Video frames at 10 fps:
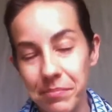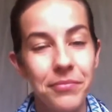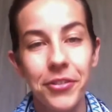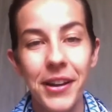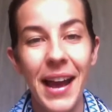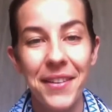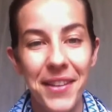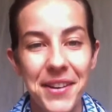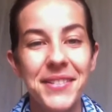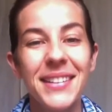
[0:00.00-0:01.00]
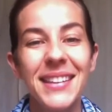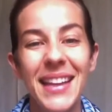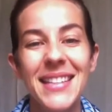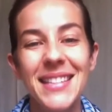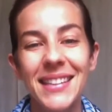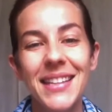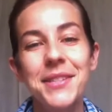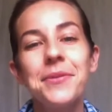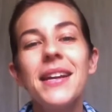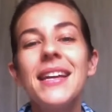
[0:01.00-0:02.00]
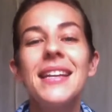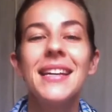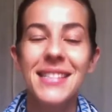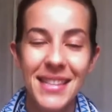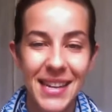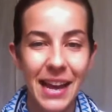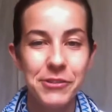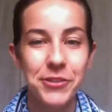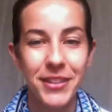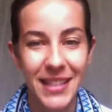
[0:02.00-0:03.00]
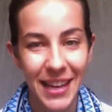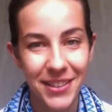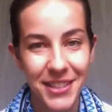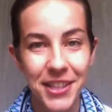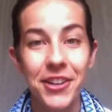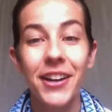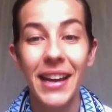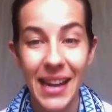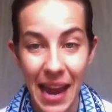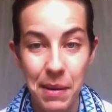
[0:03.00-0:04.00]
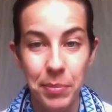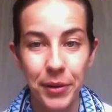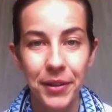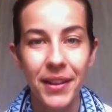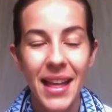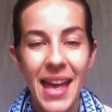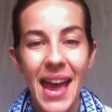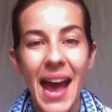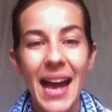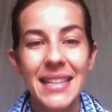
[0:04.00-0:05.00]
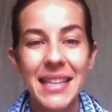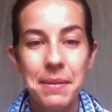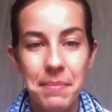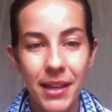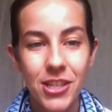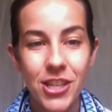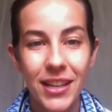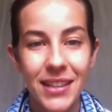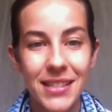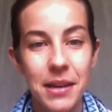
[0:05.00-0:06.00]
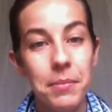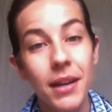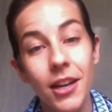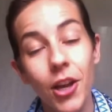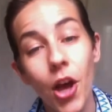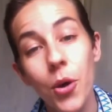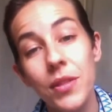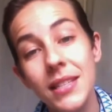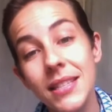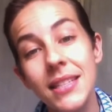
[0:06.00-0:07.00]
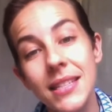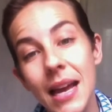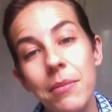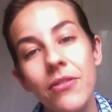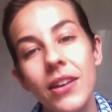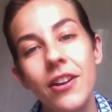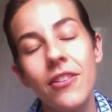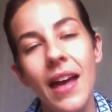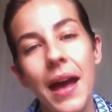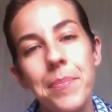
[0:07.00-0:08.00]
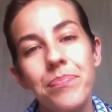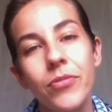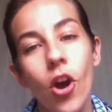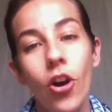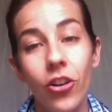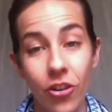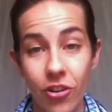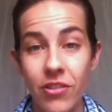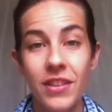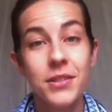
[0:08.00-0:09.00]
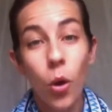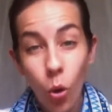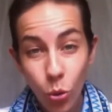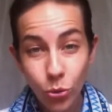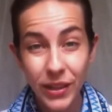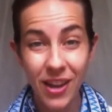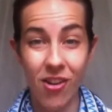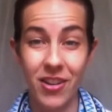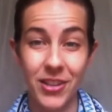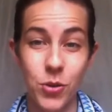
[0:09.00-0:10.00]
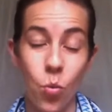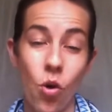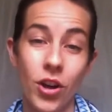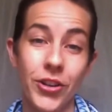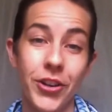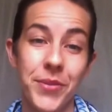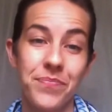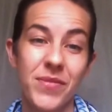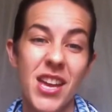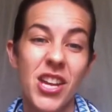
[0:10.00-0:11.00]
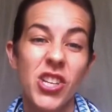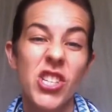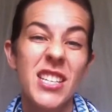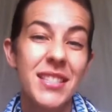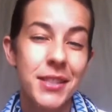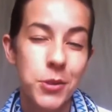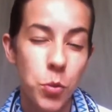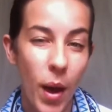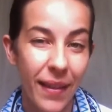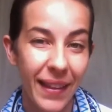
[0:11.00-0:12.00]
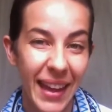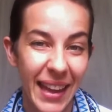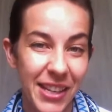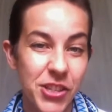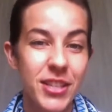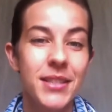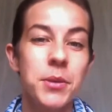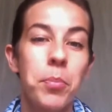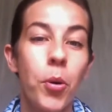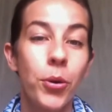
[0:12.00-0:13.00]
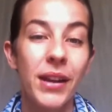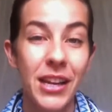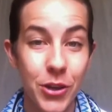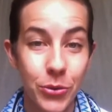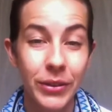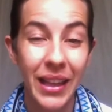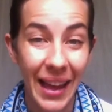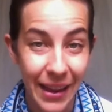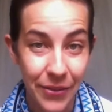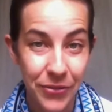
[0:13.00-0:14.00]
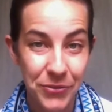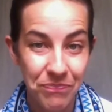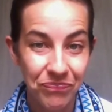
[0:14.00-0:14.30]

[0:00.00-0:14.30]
for now though, let's let's reconnect to the natural cycles occurring in April. As I mentioned a minute ago, this is the time of year that our earth is holding on to water. She's swelling and she's supporting new life.